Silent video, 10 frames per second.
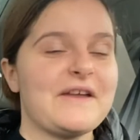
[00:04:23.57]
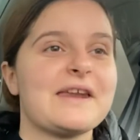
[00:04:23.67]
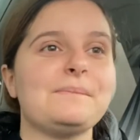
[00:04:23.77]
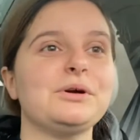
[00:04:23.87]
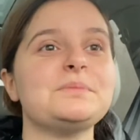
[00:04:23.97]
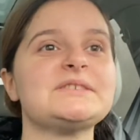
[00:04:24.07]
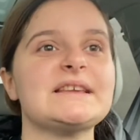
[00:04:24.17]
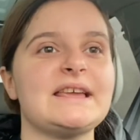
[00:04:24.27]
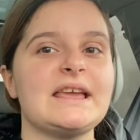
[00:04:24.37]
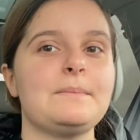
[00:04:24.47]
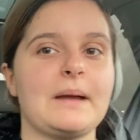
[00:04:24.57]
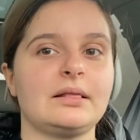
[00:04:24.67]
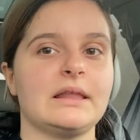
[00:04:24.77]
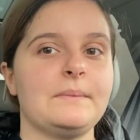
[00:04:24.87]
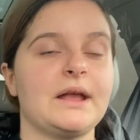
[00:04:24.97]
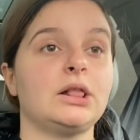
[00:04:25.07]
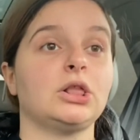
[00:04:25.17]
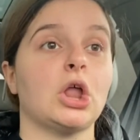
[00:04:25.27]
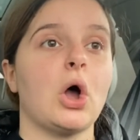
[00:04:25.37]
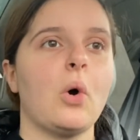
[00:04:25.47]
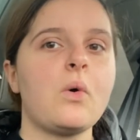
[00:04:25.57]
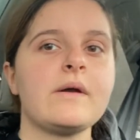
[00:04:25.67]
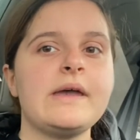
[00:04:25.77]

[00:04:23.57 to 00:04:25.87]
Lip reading: and I purposely keep my limit low